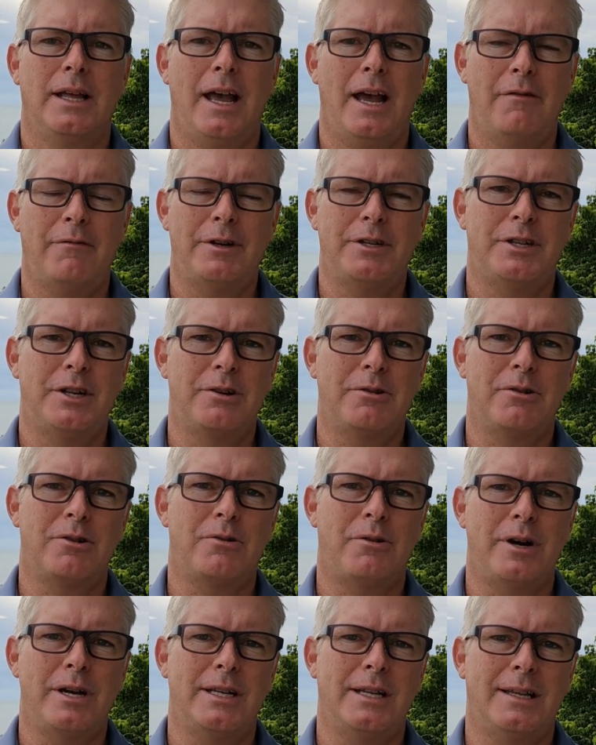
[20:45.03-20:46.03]
Every single
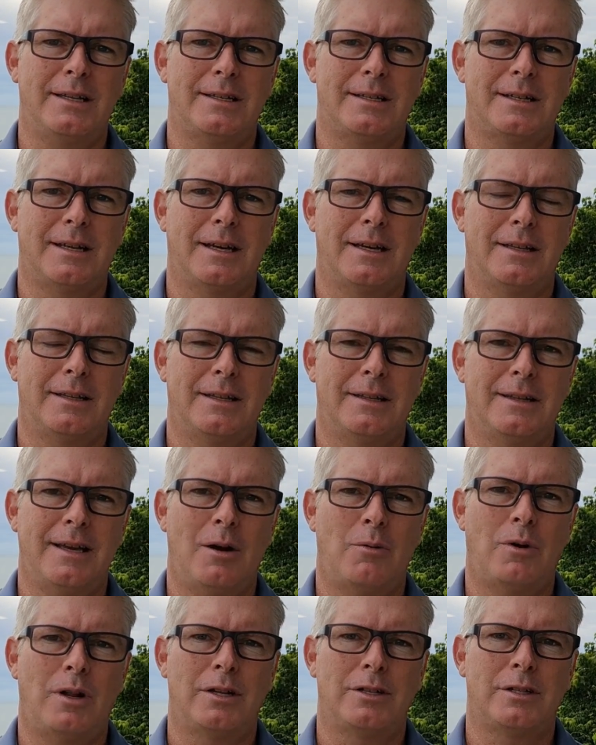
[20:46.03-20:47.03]
coin
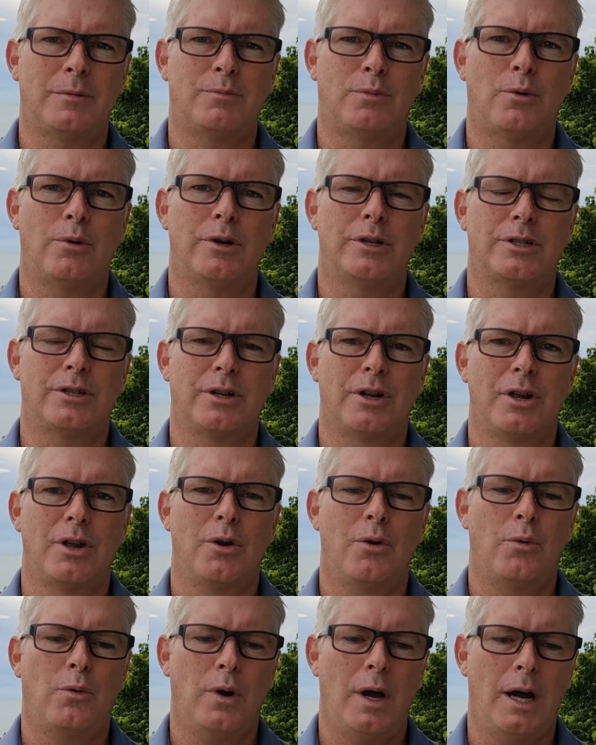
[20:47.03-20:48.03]
that wallet supports
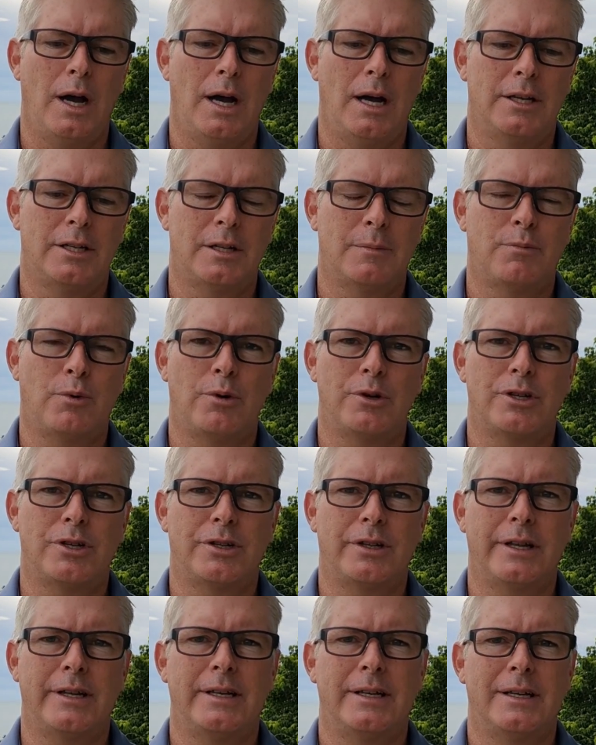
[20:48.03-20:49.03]

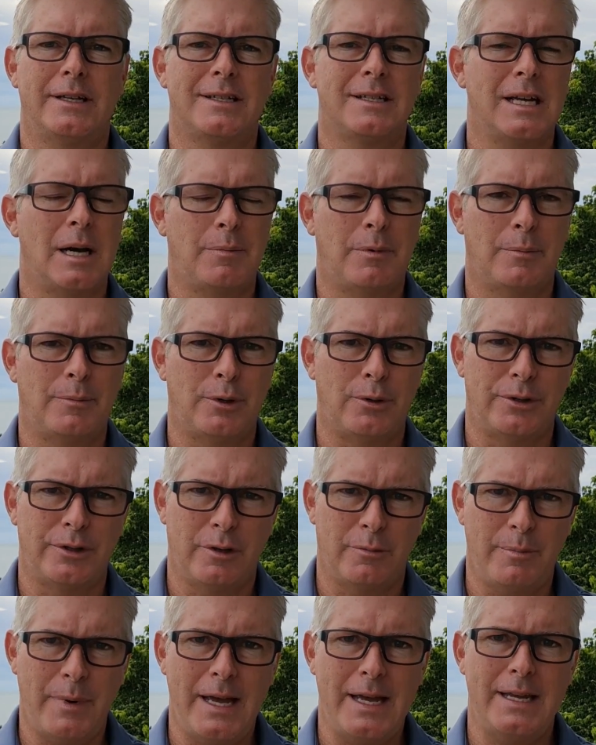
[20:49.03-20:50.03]
supports the unstoppable
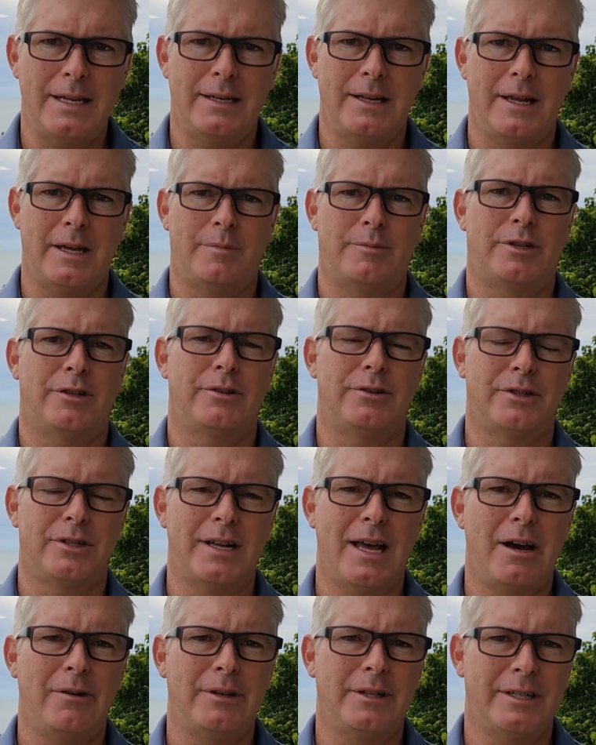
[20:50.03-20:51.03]
domain name. So
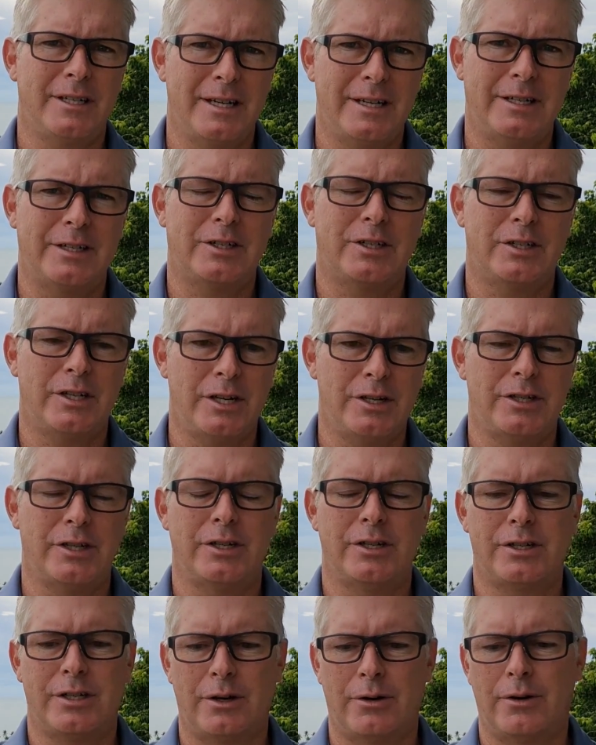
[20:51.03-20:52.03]
there's now 10
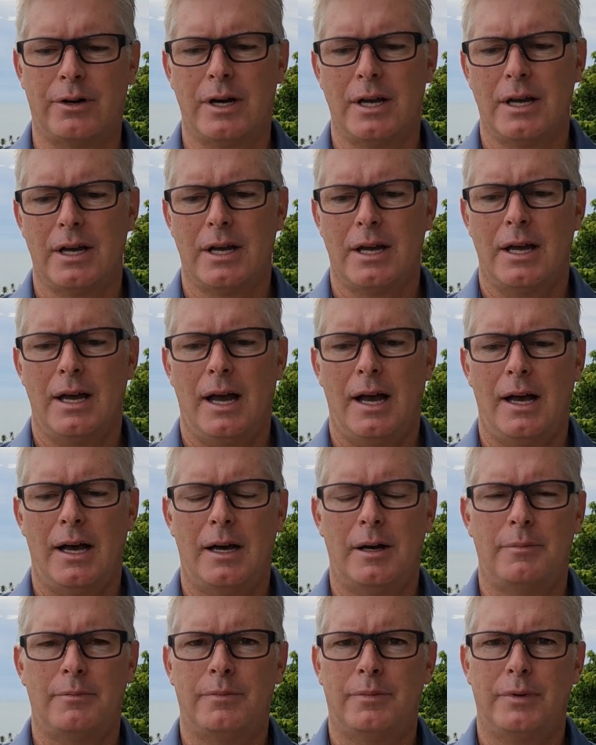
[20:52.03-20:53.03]
extensions. So
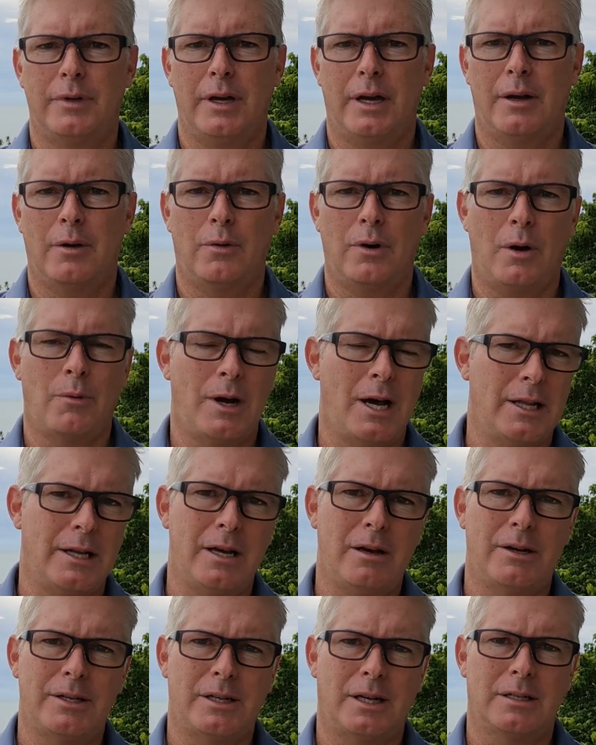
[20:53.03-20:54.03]
a while
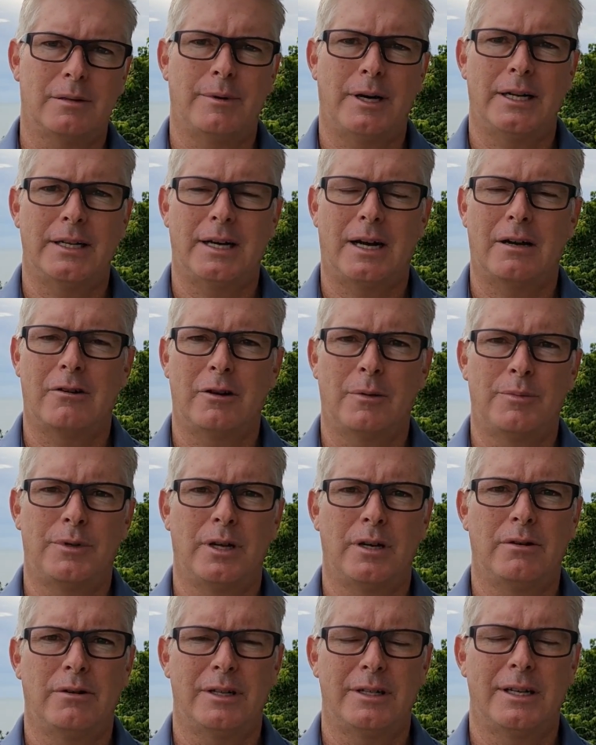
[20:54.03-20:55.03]
ago I talked about
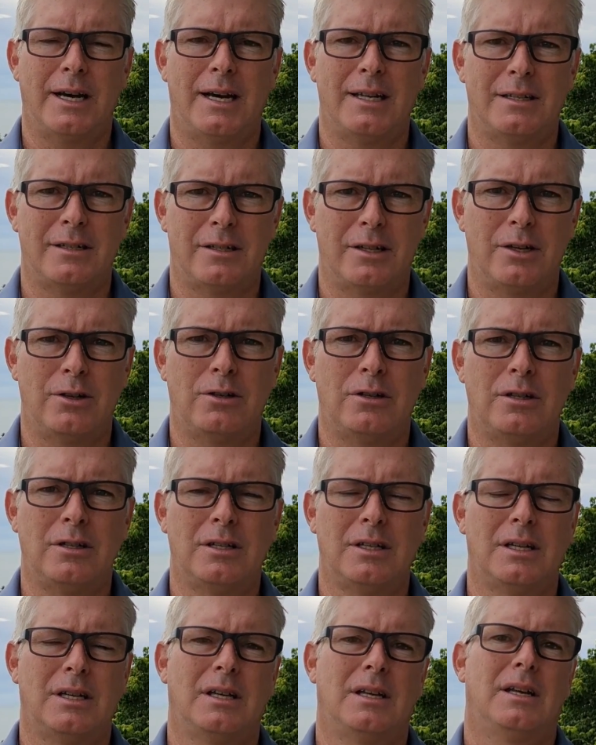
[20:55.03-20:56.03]
.crypto and
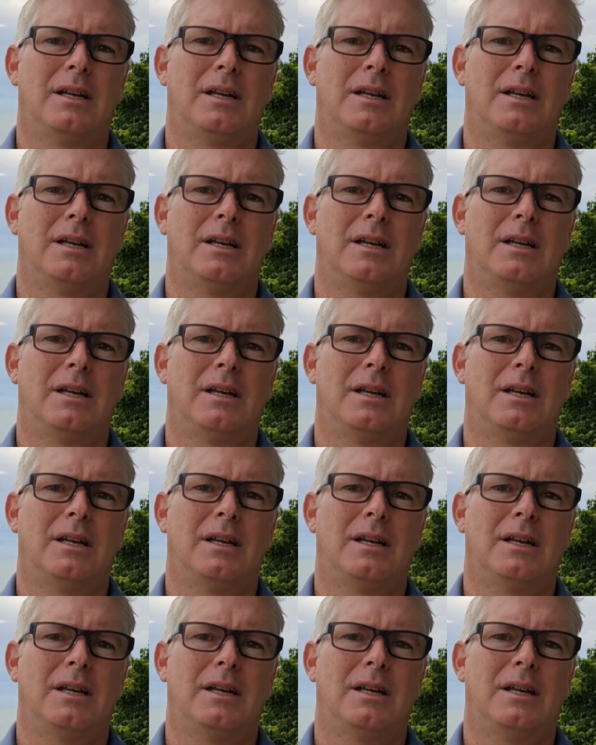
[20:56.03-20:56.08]
.zil.